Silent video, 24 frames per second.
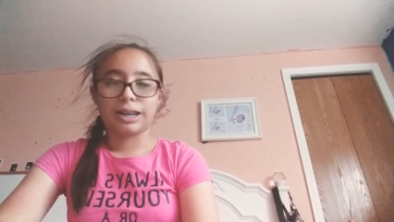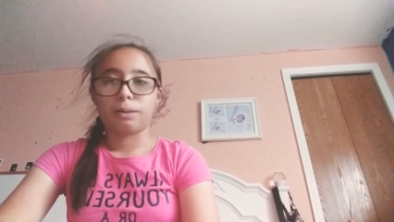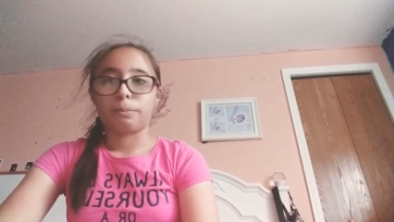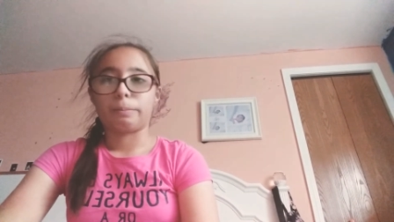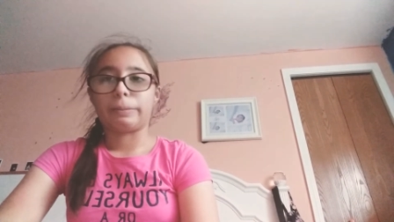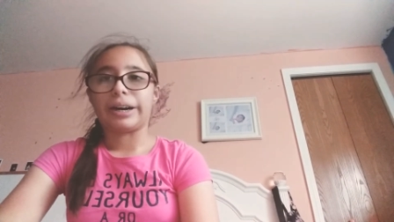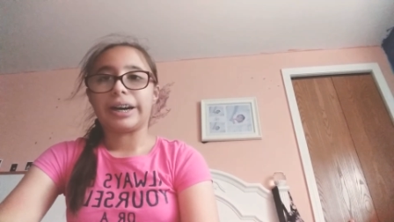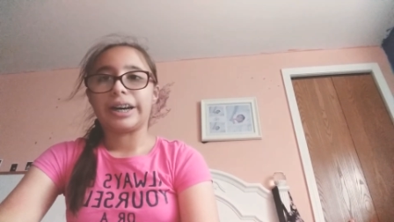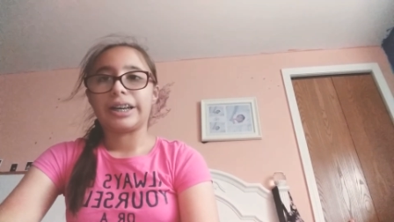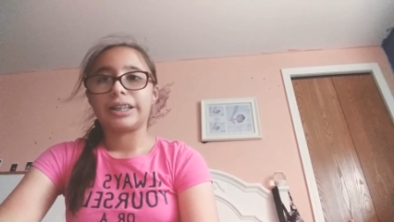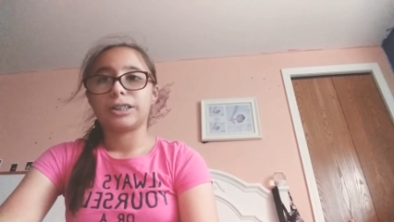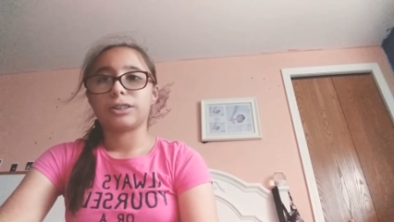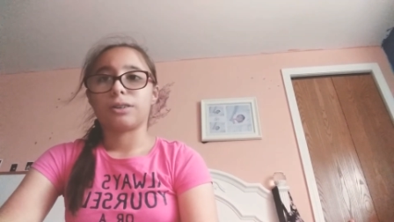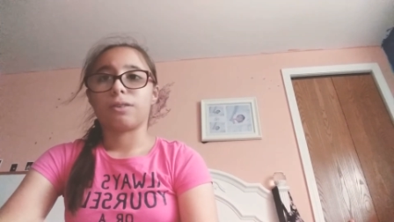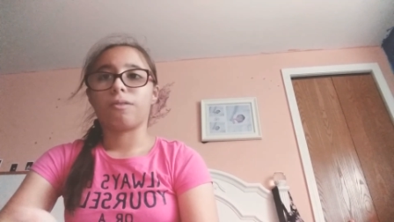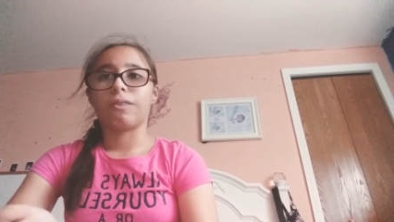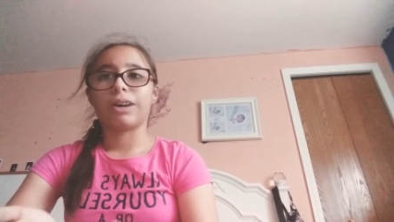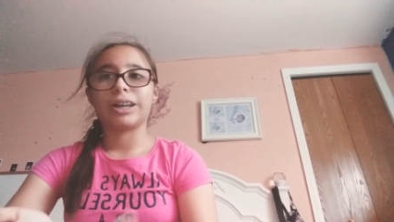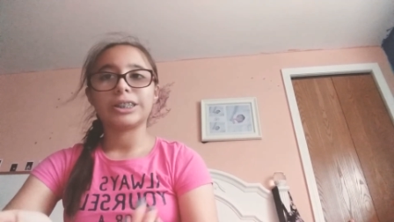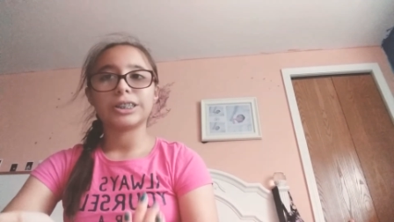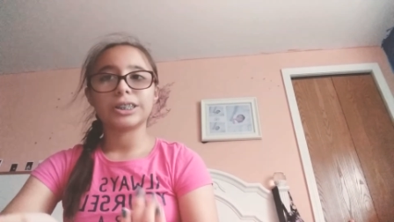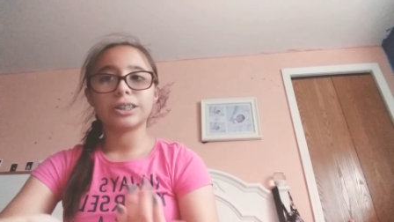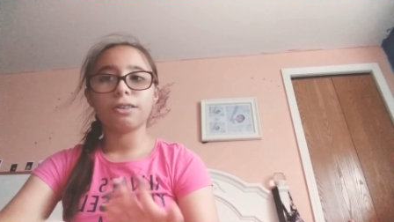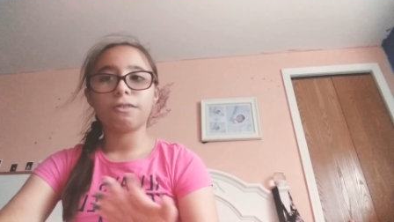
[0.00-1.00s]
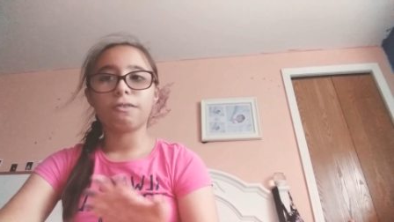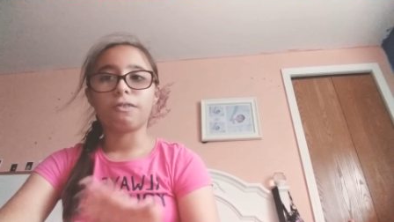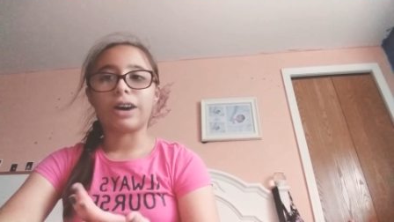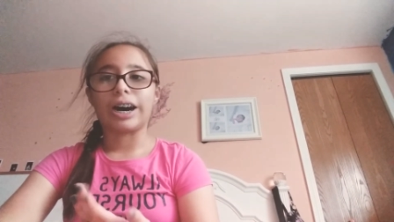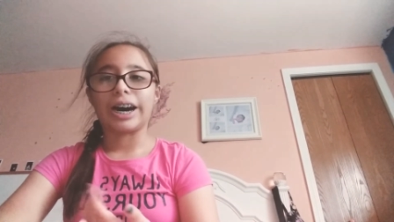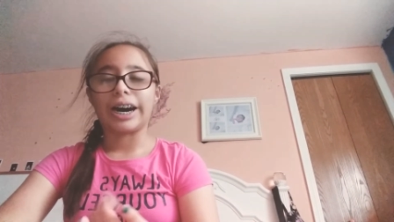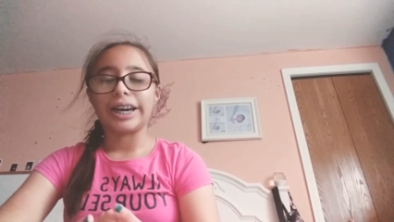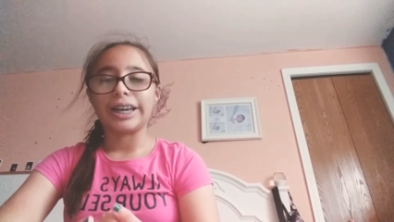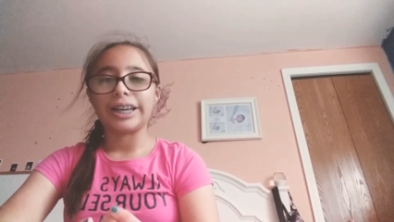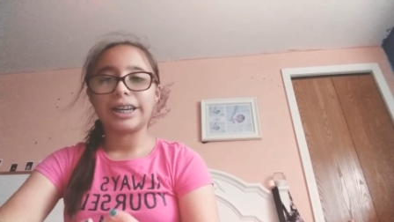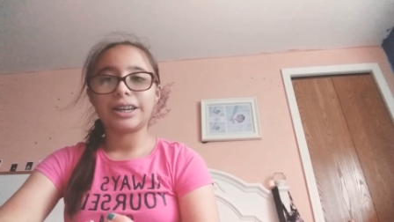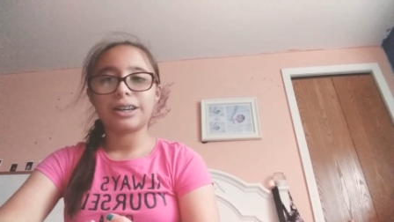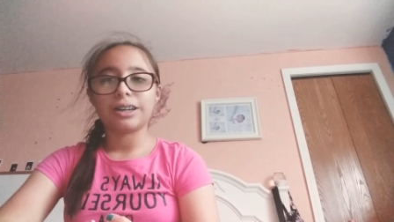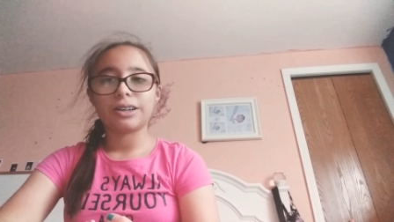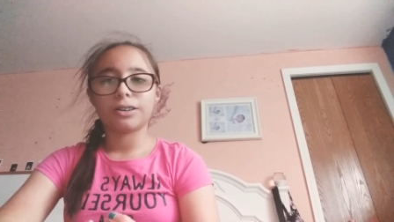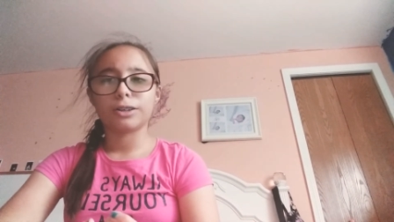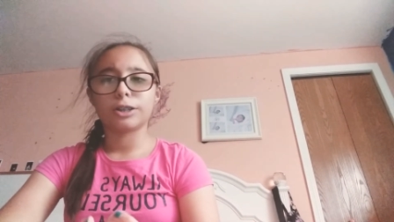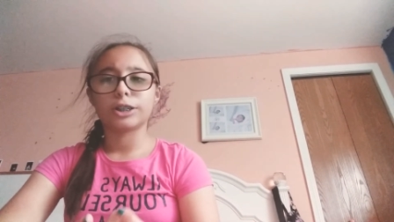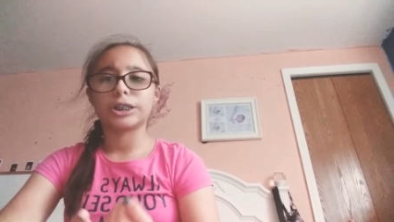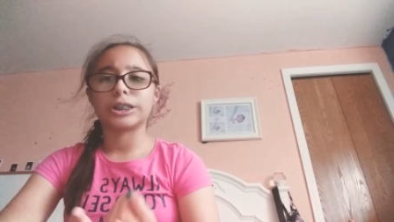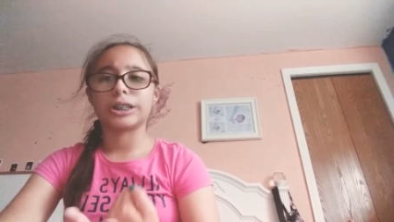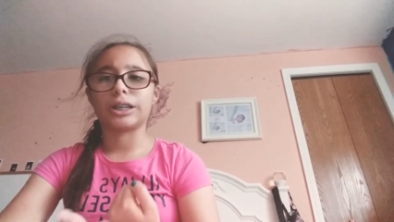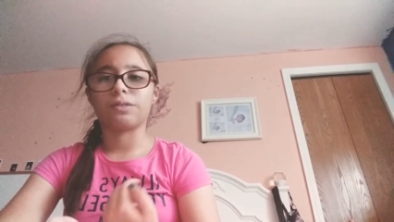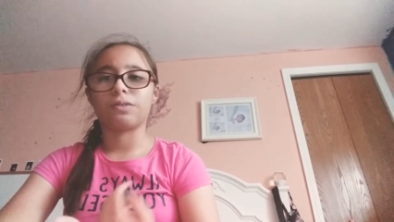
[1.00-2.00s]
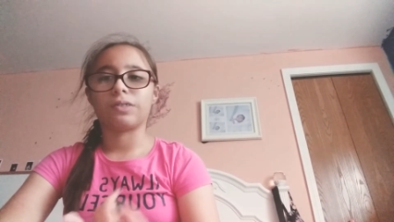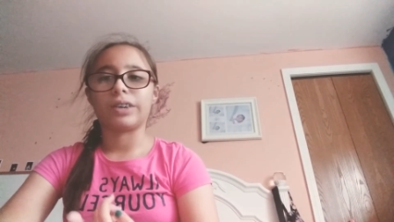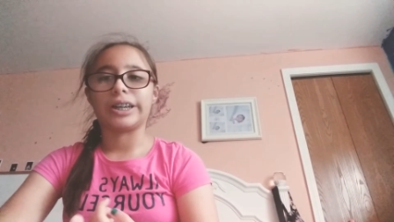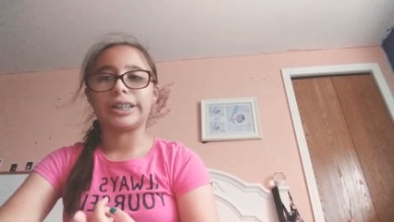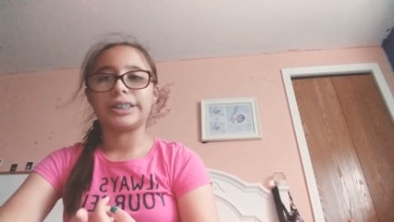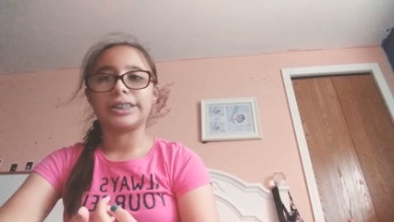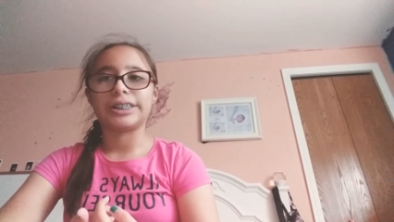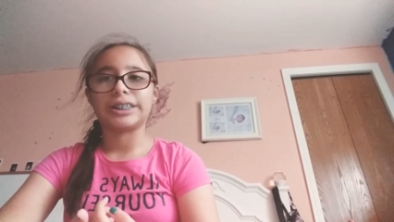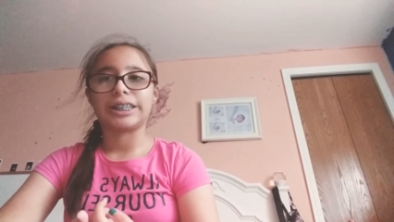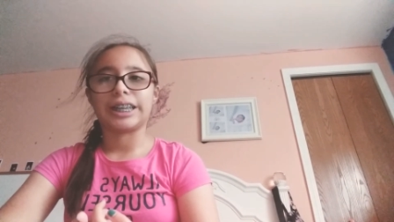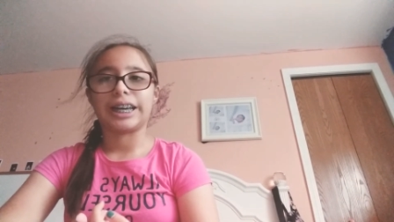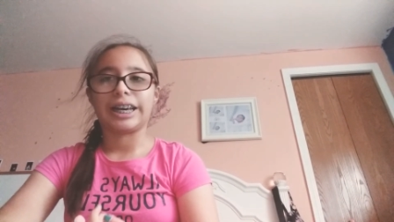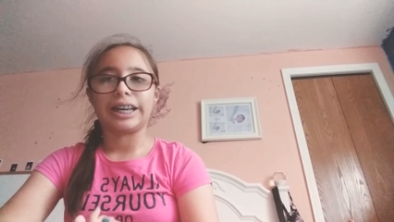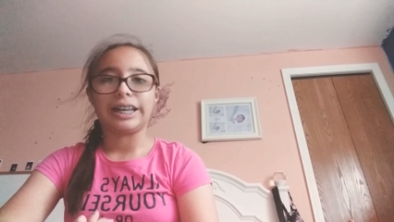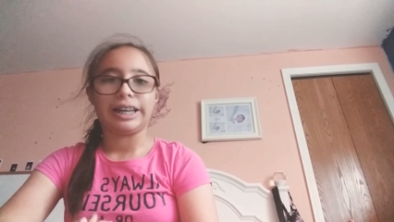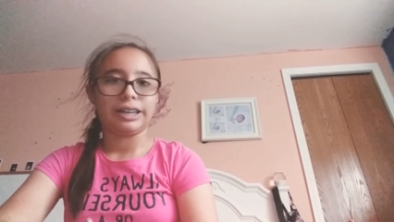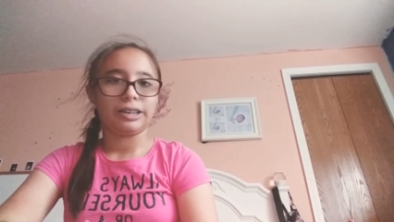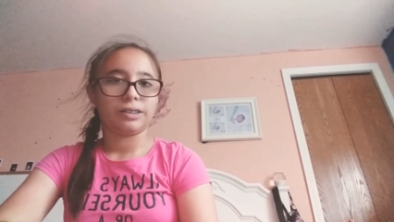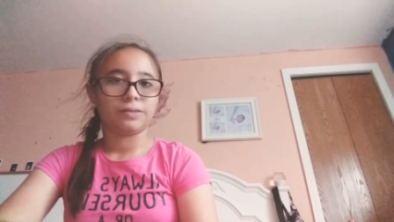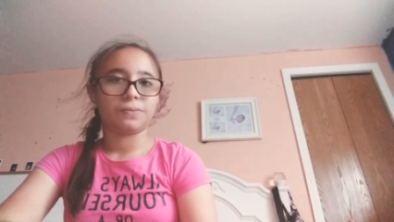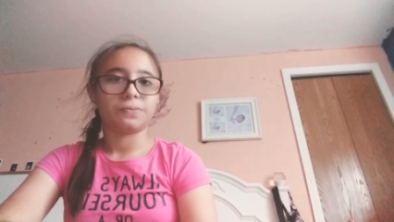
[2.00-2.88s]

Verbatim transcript: but once you find some friends that